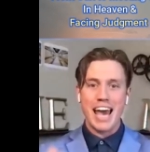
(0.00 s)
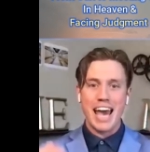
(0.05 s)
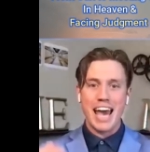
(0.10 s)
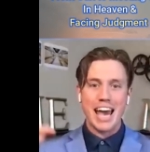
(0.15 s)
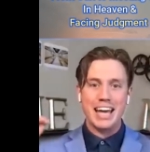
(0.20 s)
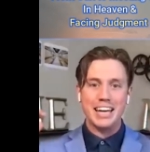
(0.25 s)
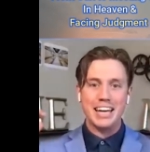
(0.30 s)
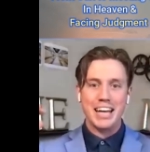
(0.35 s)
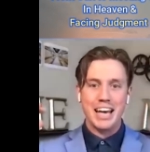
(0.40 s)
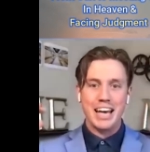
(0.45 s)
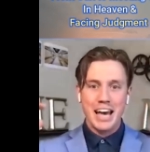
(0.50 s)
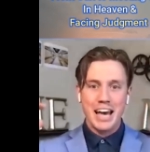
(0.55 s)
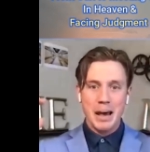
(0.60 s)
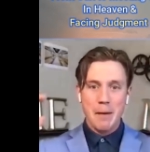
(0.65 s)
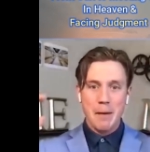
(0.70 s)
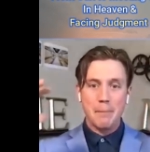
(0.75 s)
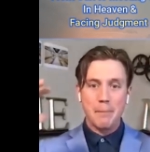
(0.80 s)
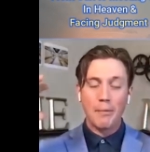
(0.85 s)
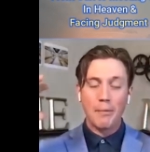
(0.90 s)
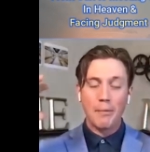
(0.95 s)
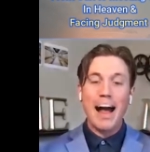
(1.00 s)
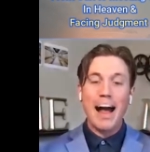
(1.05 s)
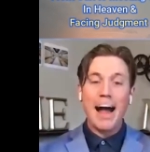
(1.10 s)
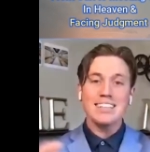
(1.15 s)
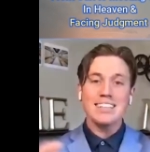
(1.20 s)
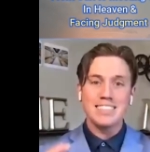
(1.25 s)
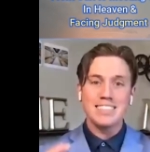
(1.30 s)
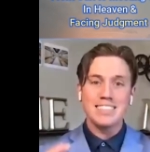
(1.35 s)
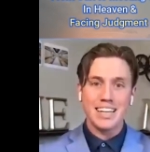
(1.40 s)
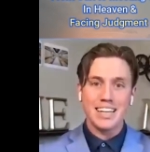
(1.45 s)
and
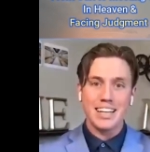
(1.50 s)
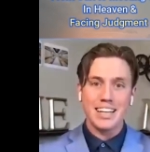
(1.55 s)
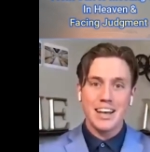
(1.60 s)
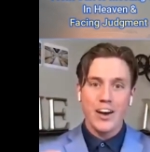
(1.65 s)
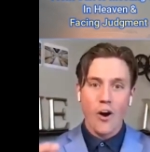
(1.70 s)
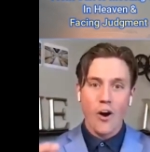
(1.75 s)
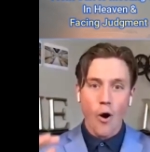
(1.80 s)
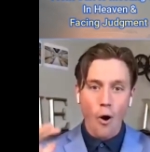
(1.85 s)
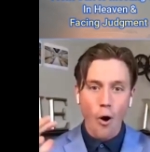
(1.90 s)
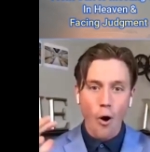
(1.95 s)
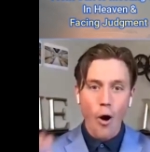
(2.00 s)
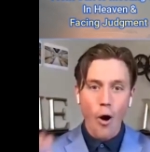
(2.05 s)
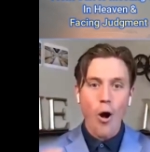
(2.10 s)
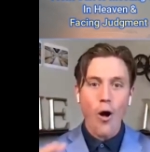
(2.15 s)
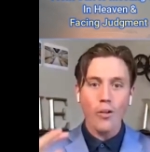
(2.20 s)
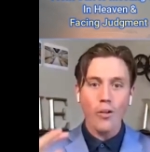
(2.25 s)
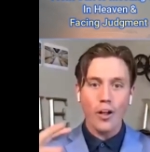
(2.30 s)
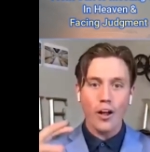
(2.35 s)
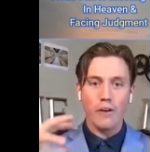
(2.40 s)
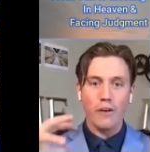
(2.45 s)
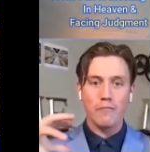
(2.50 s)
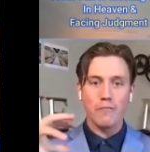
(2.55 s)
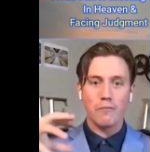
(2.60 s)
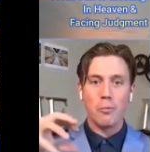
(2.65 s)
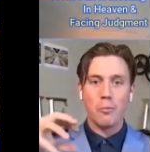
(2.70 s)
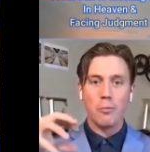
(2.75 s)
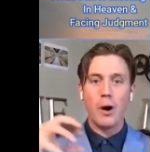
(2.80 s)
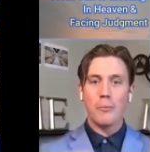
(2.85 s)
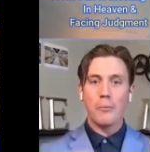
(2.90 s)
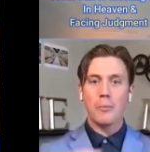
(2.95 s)
blasted all of
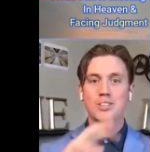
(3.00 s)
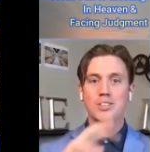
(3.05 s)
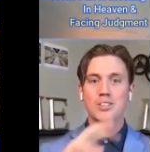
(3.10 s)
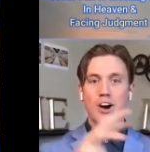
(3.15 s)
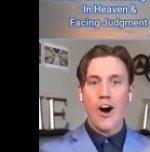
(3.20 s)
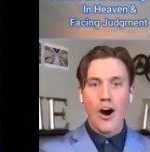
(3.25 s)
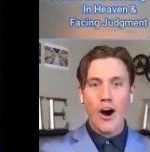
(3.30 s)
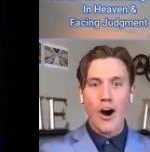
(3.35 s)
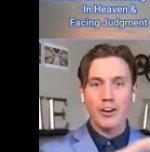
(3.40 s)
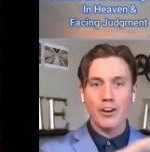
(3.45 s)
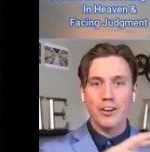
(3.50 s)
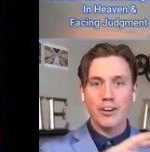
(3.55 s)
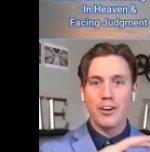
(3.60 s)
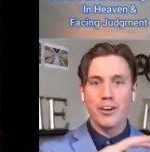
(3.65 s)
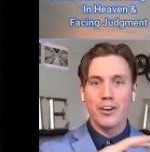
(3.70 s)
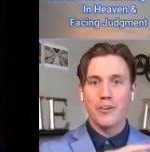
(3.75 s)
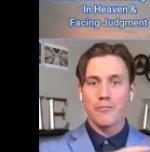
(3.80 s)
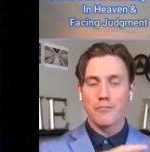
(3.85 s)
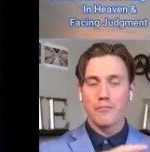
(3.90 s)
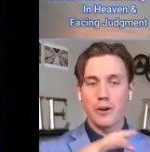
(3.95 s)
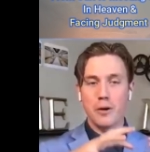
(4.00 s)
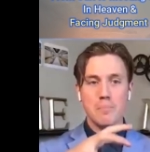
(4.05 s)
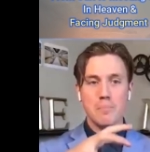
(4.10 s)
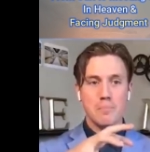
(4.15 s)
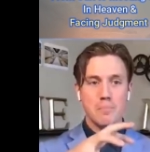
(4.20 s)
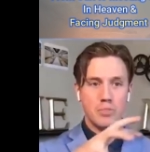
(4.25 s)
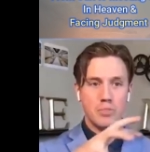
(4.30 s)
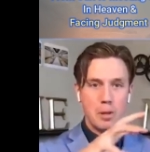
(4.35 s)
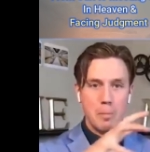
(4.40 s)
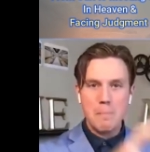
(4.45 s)
what was on
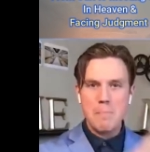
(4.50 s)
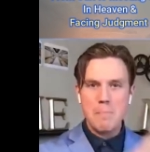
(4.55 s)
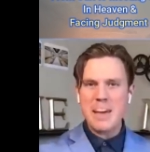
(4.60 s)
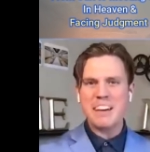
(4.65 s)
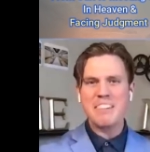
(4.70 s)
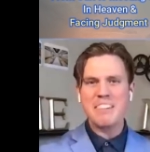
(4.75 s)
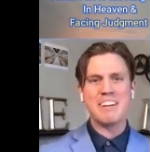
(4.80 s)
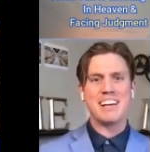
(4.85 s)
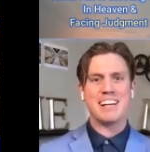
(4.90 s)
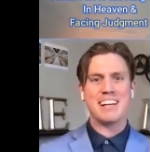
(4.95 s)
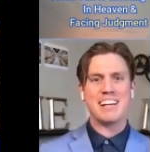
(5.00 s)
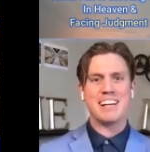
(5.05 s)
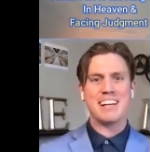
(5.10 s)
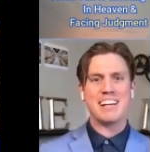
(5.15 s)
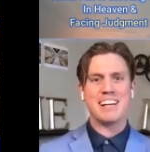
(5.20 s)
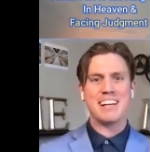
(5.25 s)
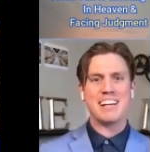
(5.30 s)
from the bitterness,